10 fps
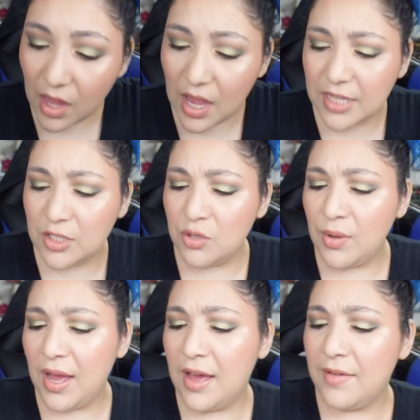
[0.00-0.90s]
I
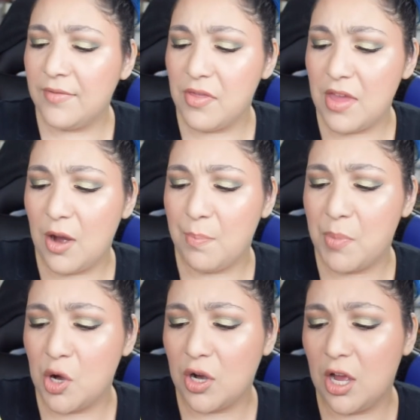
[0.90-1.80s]
do have their
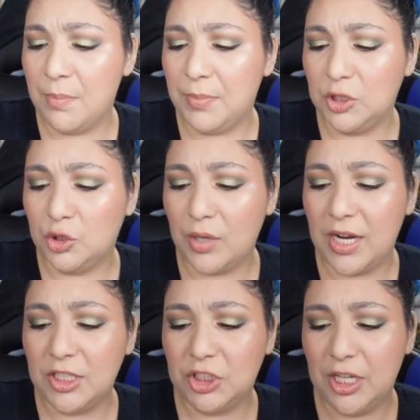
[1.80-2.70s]
Perk Up
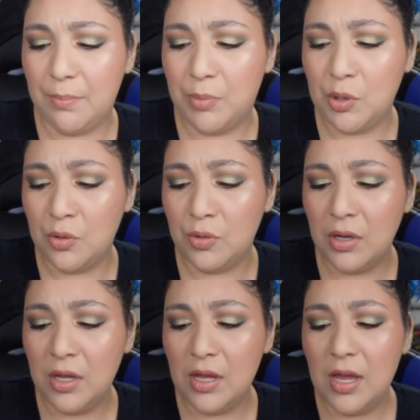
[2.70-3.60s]
Dry Shampoo.
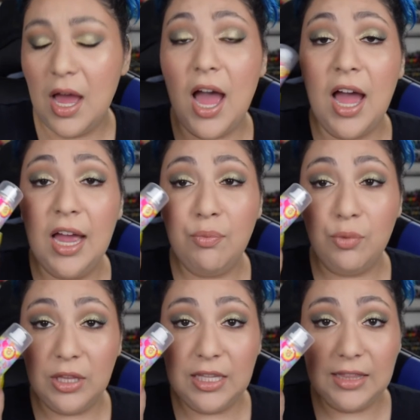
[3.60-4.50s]
I
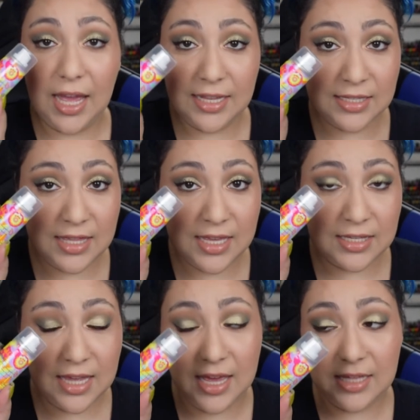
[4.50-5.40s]
really liked
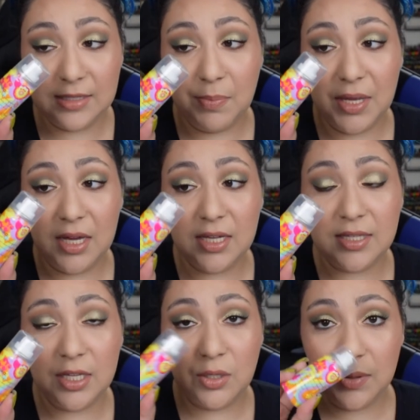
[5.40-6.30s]
this and
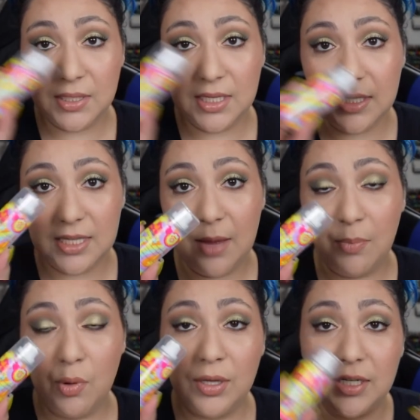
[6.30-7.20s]
because I used this
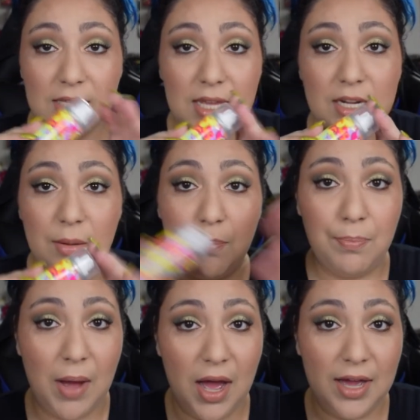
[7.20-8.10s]
sample I decided to
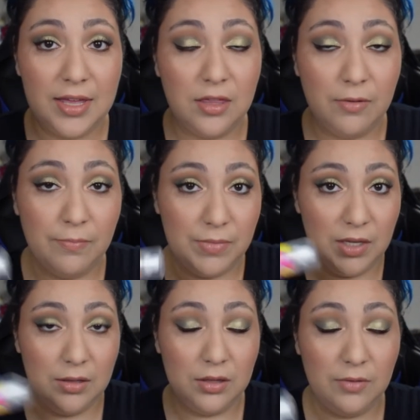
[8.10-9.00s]
buy the,
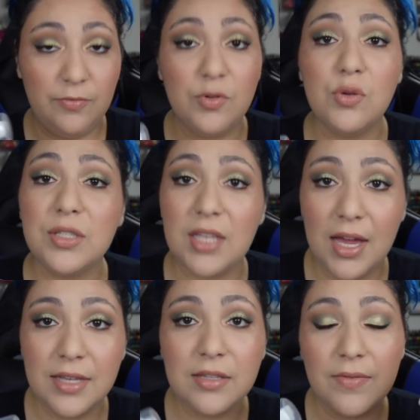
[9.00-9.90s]
the the full
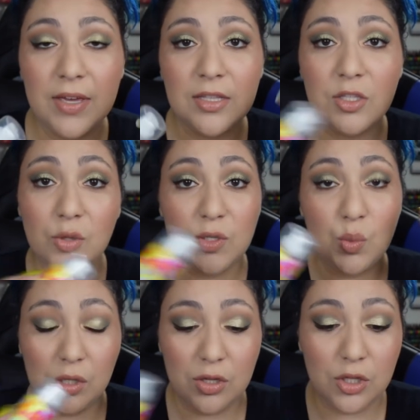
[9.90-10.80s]
size of it so it's
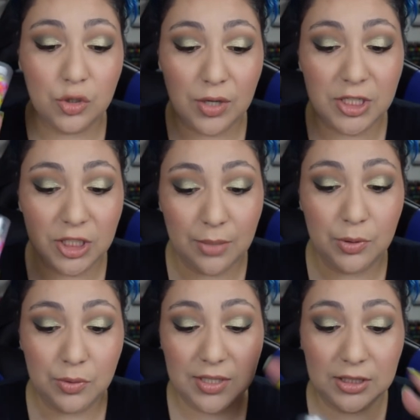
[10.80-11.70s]
one of the dry
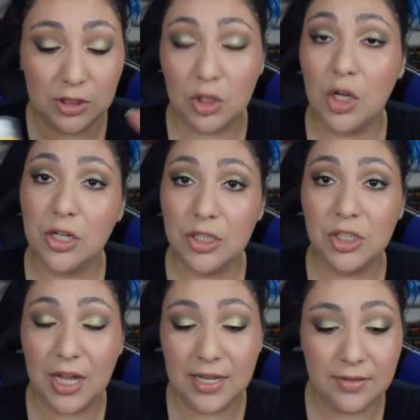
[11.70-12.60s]
shampoos like the large
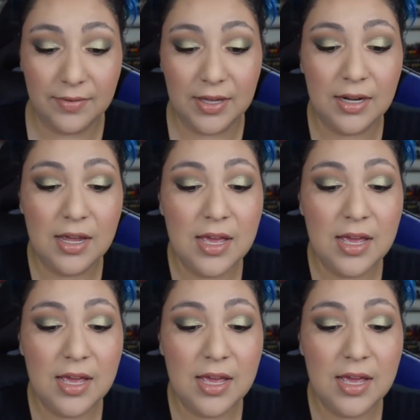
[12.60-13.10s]
size of it